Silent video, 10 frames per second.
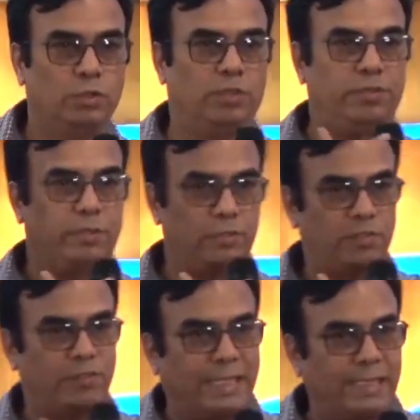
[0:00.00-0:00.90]
The
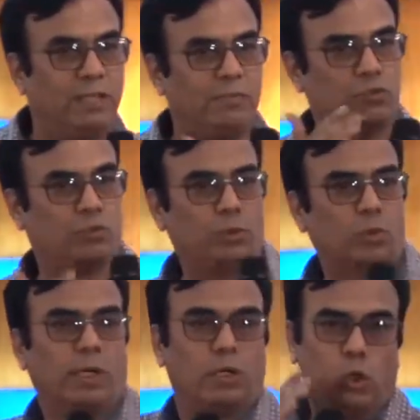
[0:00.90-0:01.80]
cycle which, so you
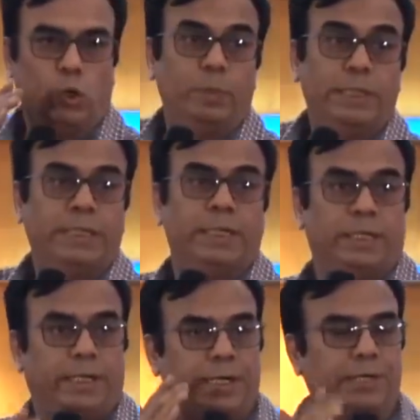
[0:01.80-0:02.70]
are globally,
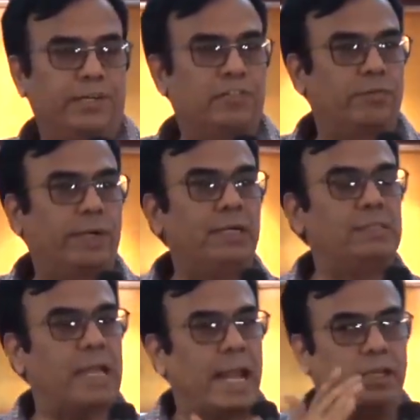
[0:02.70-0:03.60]
interest rates
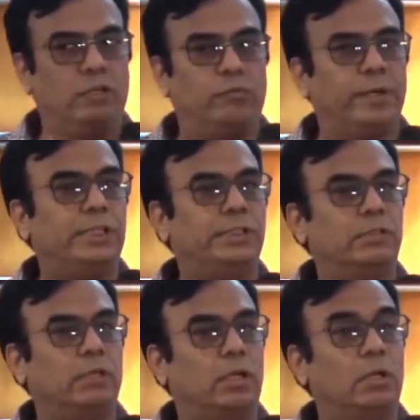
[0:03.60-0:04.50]
and inflation
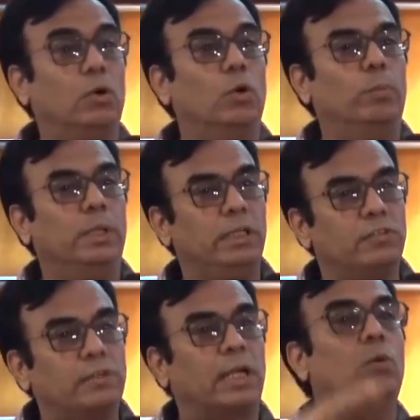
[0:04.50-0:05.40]
on a globally
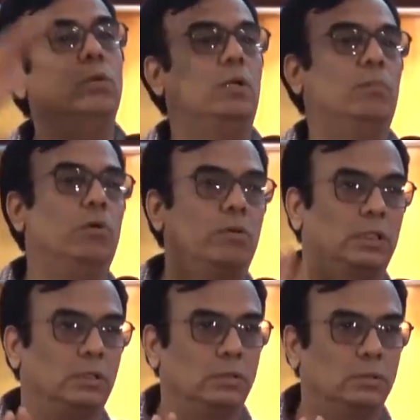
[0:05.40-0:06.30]
secular bull run,
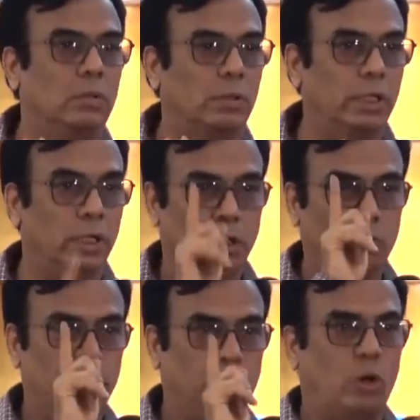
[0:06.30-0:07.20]
okay?
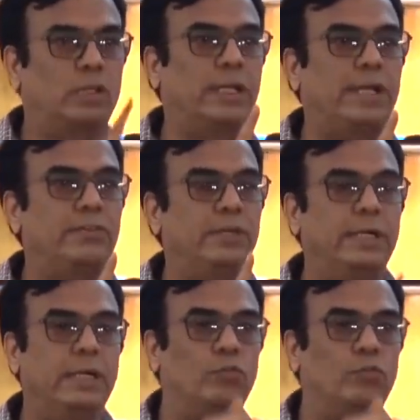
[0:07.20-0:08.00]
Not the case in India.